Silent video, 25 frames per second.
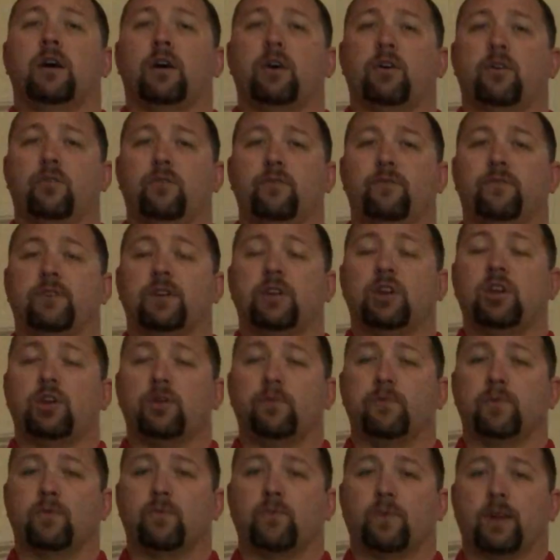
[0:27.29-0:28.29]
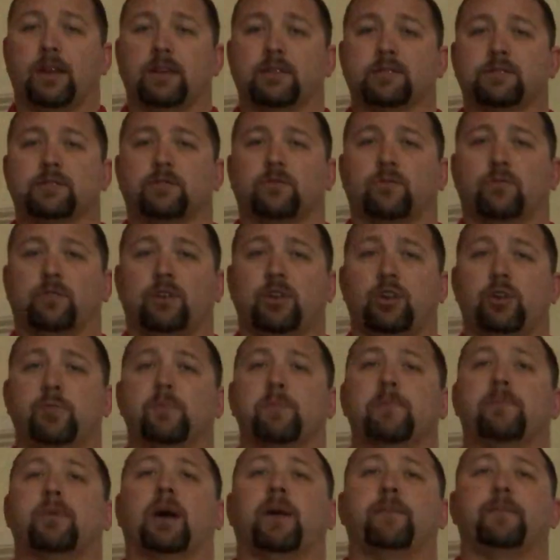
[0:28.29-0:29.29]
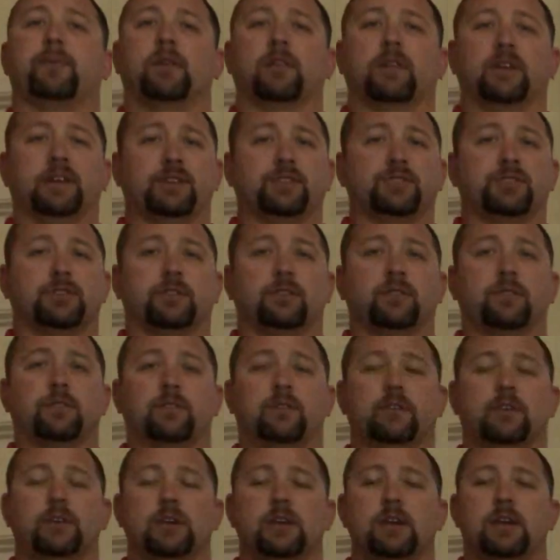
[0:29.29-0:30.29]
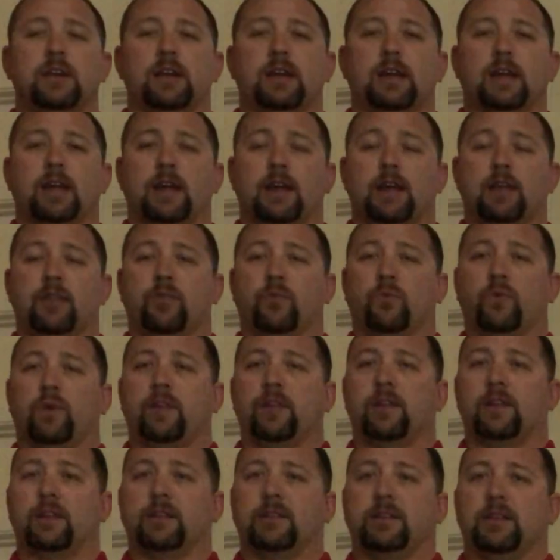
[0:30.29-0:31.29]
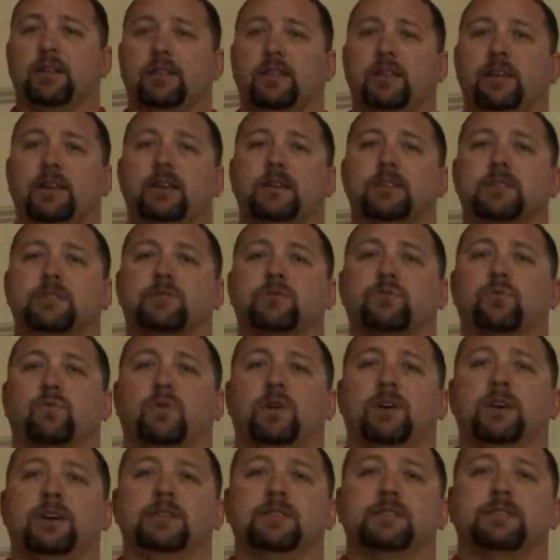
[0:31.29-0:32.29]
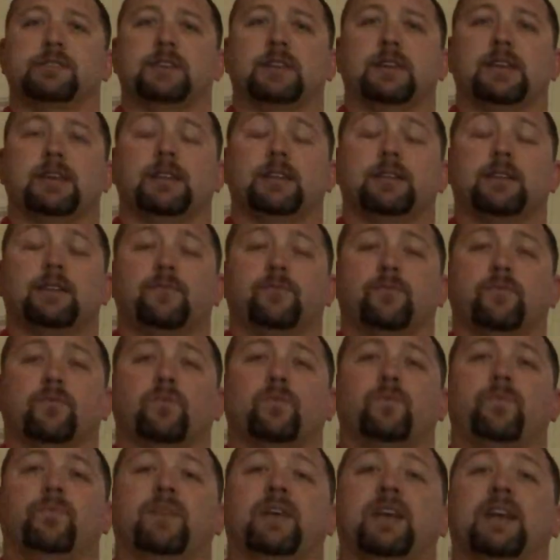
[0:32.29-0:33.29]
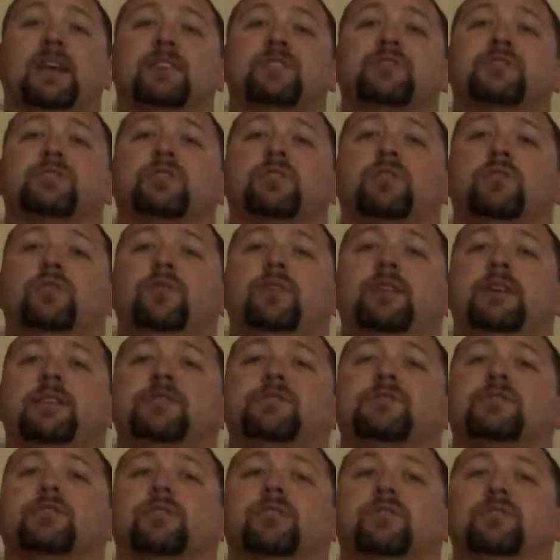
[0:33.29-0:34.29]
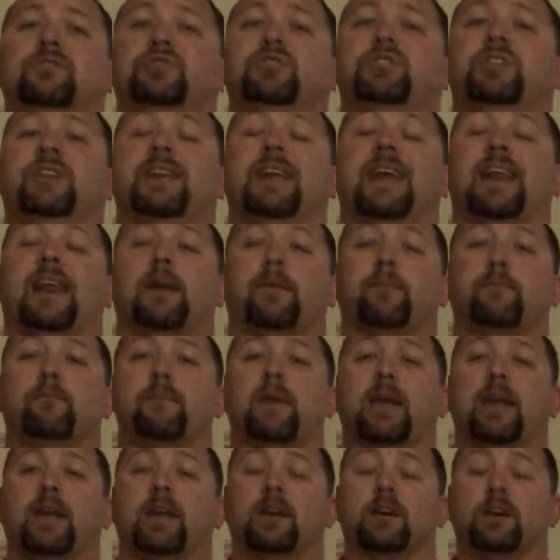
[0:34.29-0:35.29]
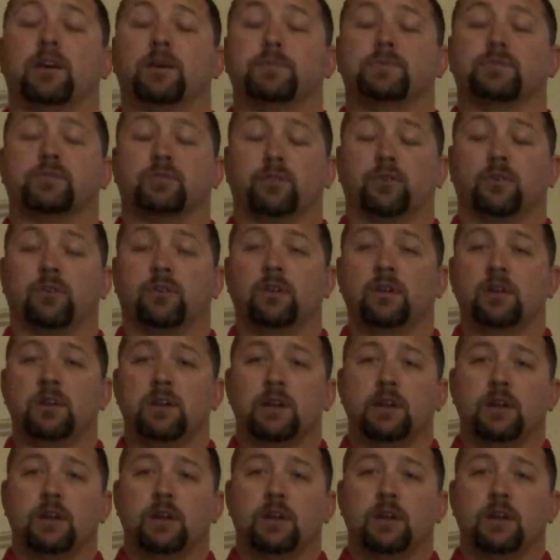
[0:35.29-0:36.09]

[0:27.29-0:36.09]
of the human race or the human population. And the way that it did this was it excluded certain genetic makeups or